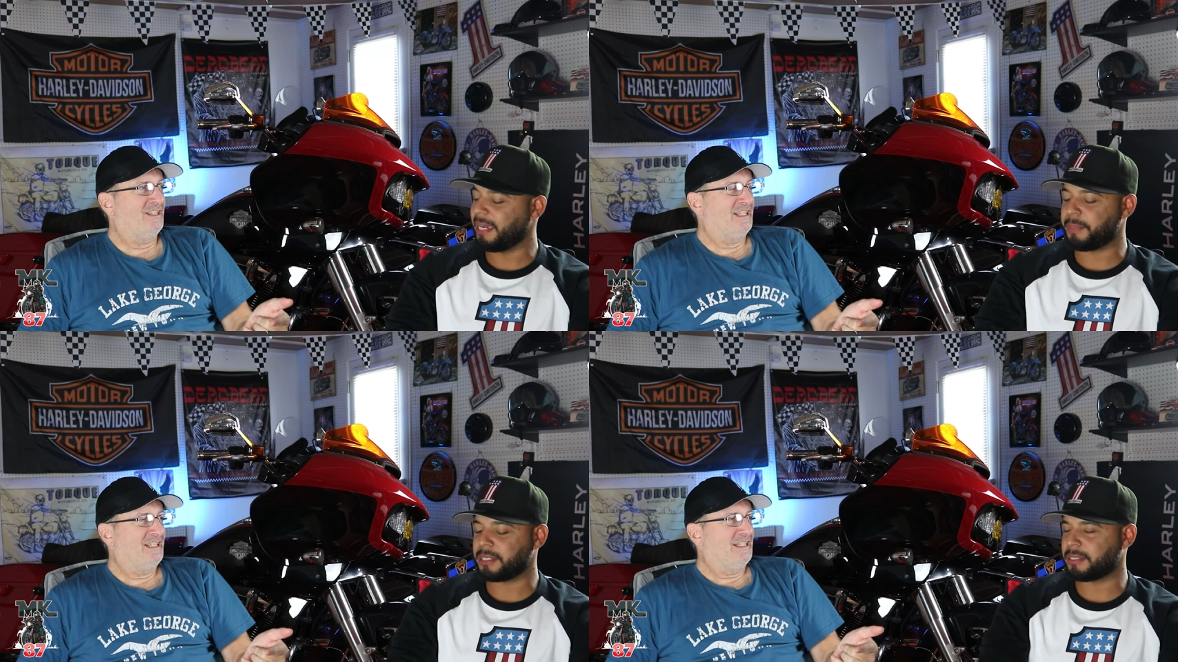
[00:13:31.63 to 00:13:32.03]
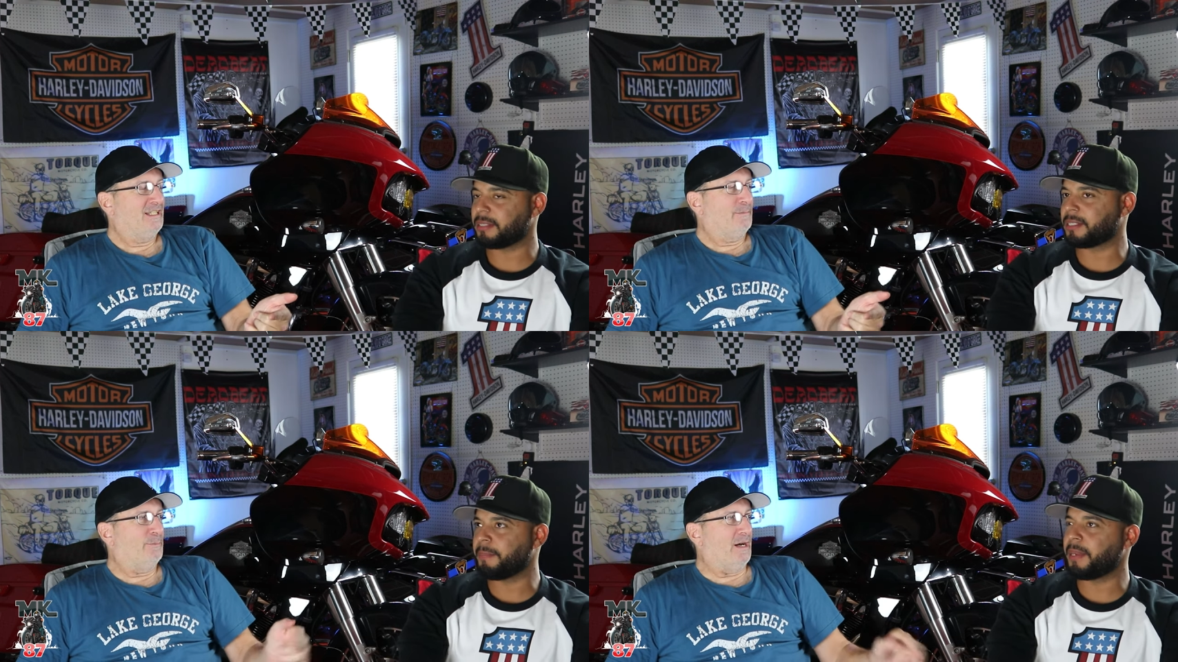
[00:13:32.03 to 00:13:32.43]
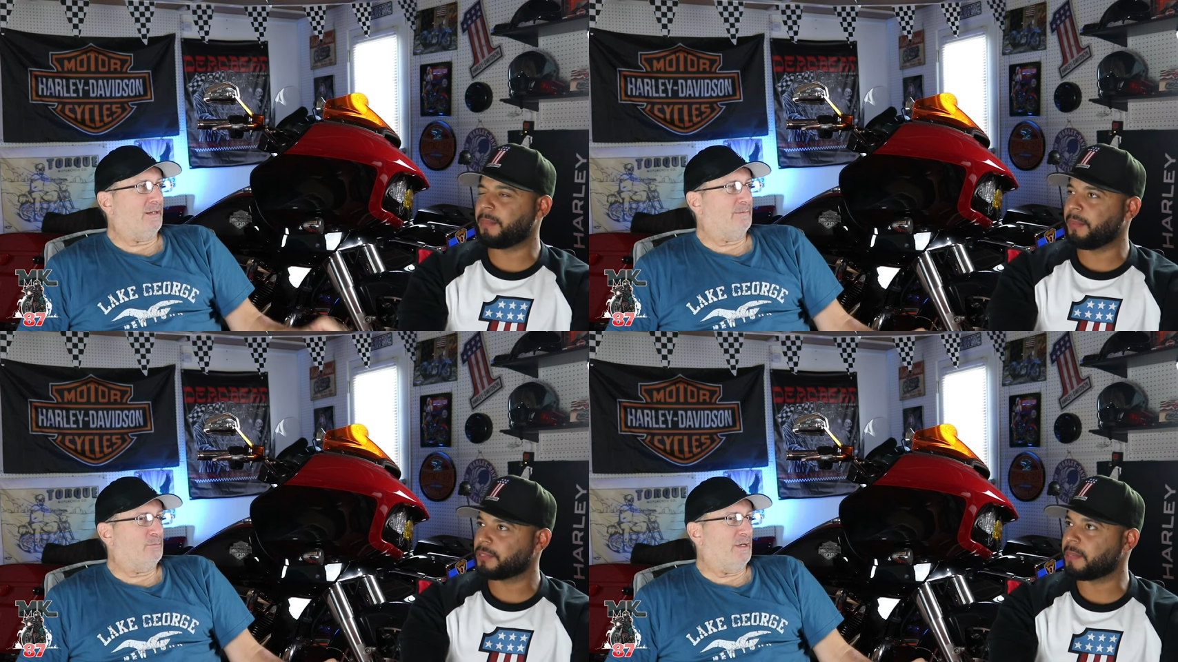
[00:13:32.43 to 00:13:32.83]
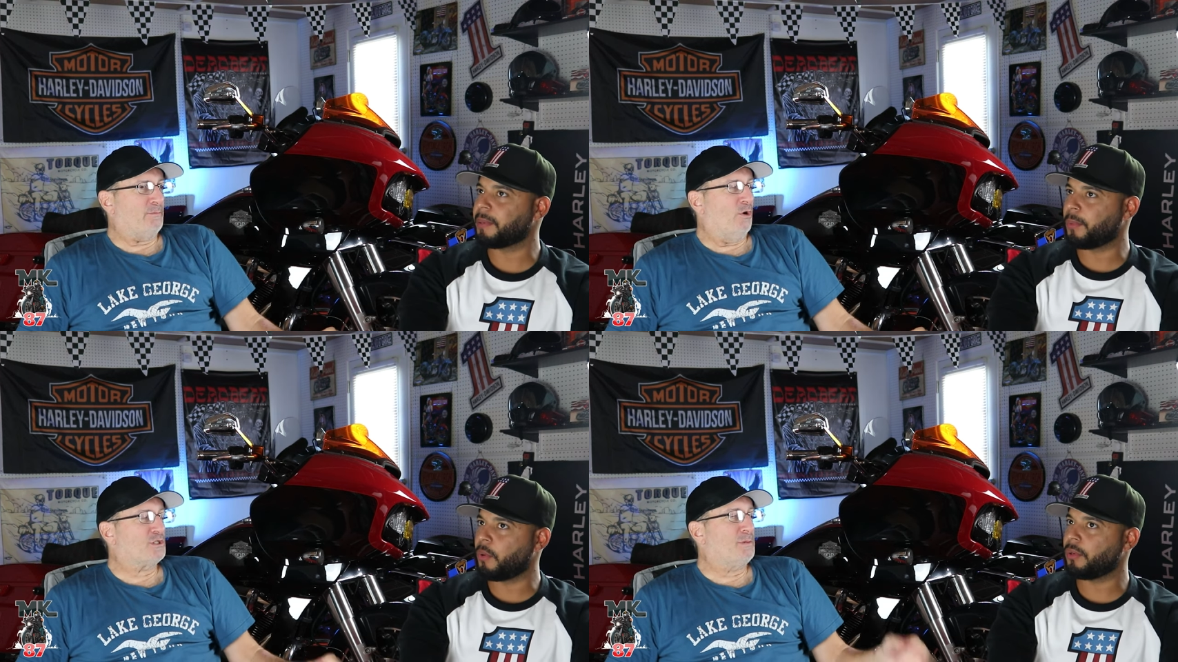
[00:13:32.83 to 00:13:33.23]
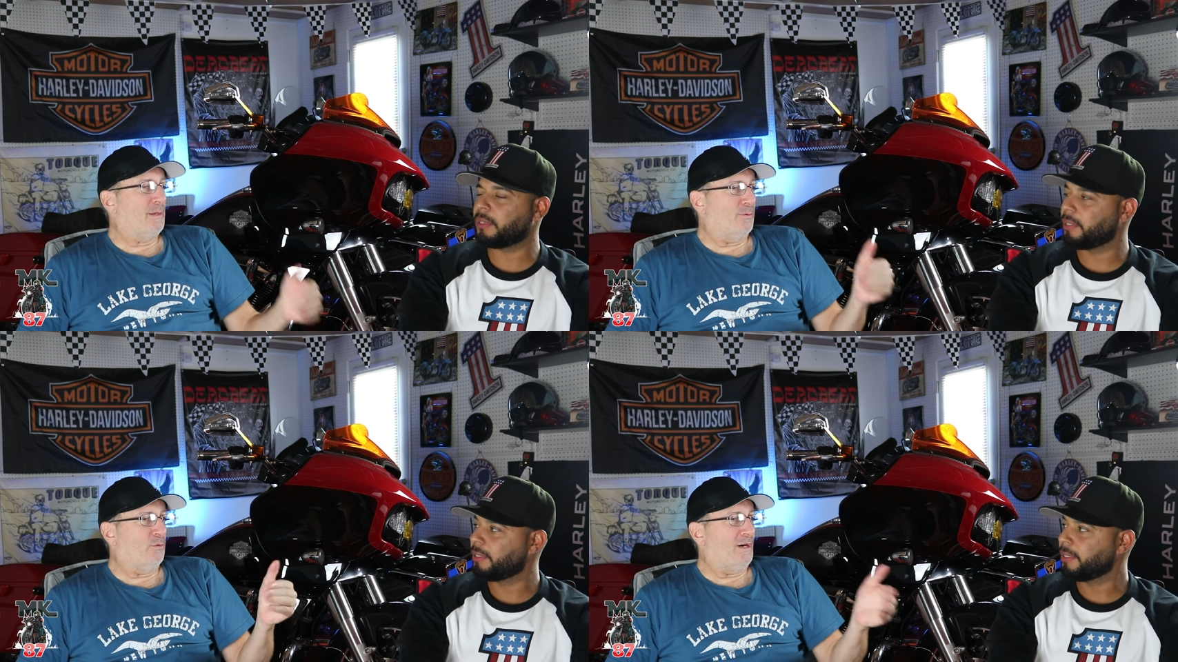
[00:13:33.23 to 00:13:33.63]
Speaker 1: Yeah, but some but, people, some but people, most
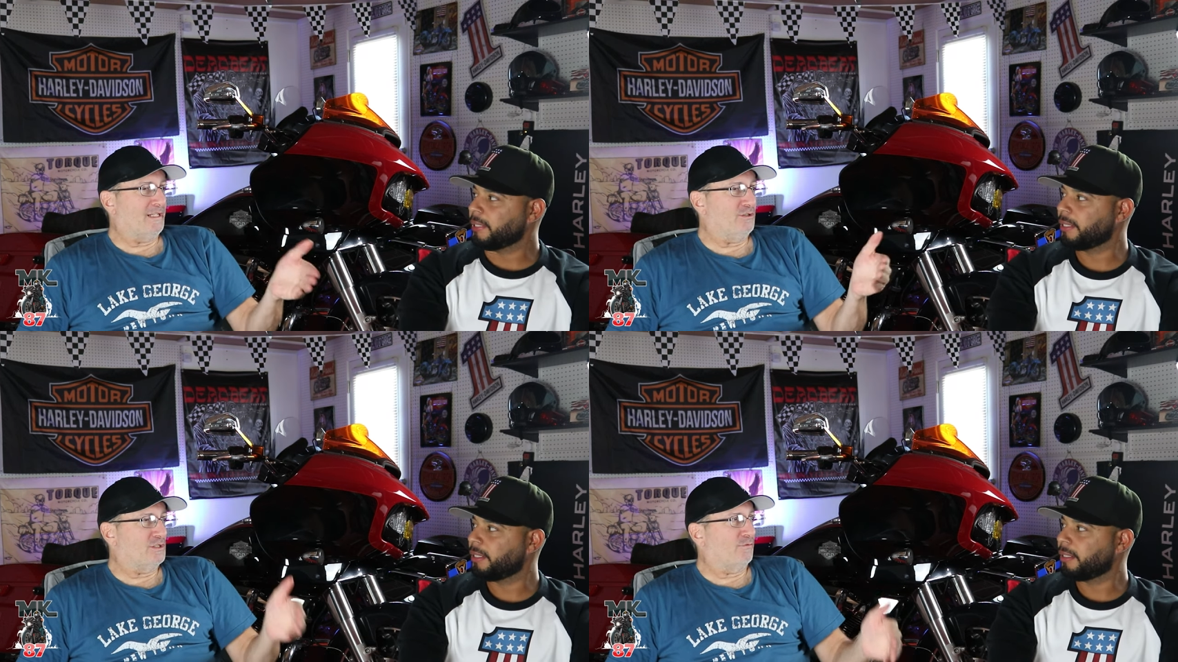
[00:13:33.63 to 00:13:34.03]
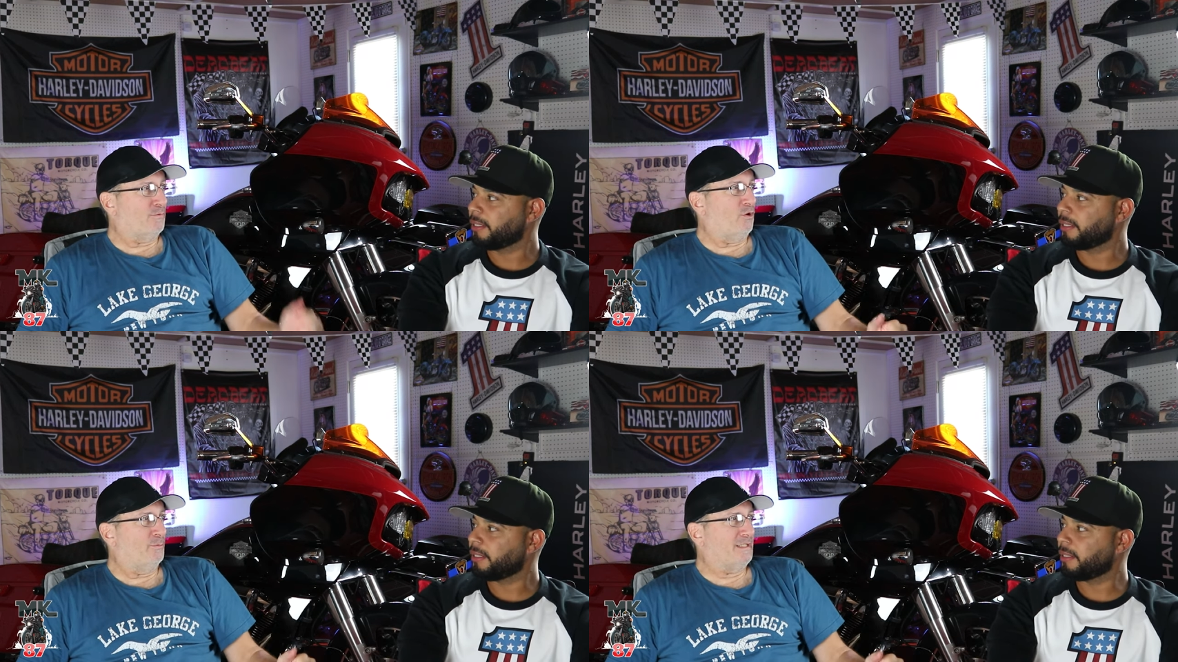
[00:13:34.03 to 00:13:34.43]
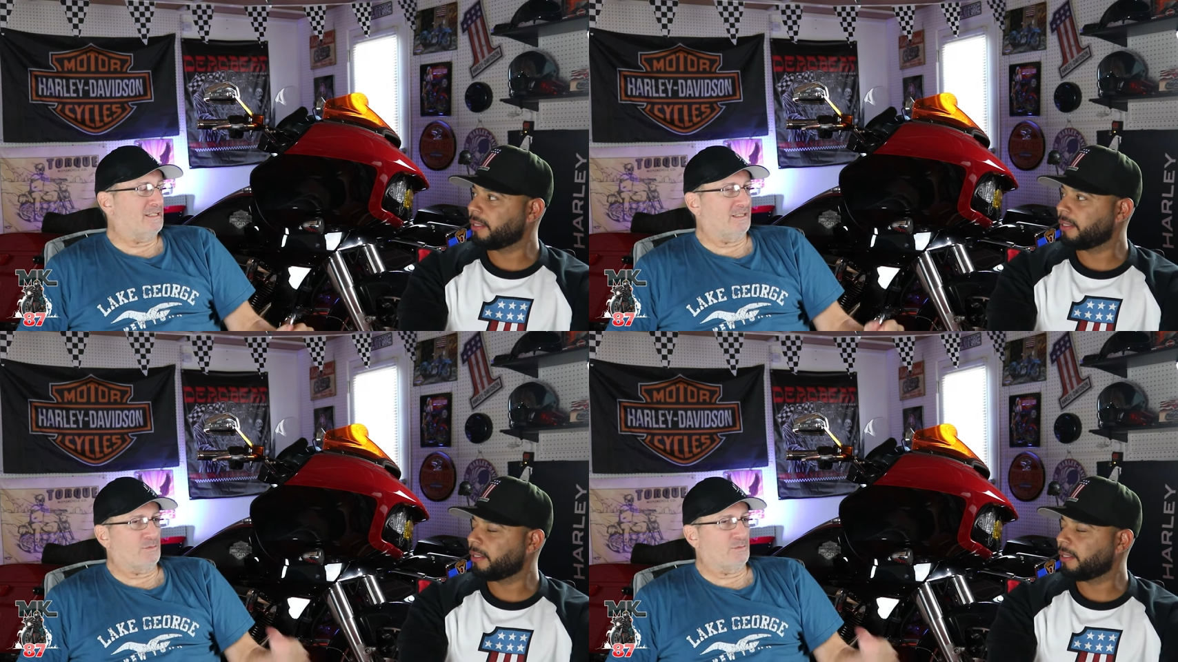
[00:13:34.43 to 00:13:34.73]
people want to use the phone because